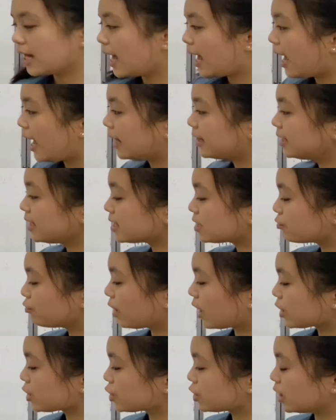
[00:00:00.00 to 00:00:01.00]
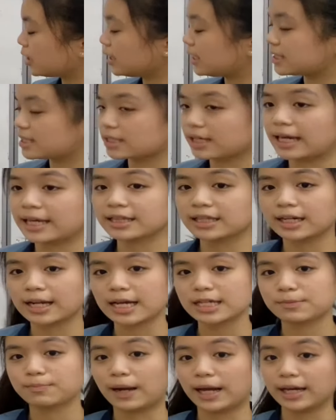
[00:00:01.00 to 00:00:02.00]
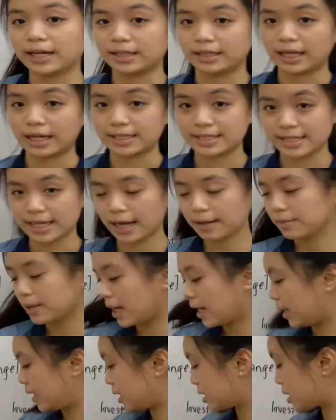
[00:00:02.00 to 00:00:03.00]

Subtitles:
And this reaction is catalyzed by an enzyme and is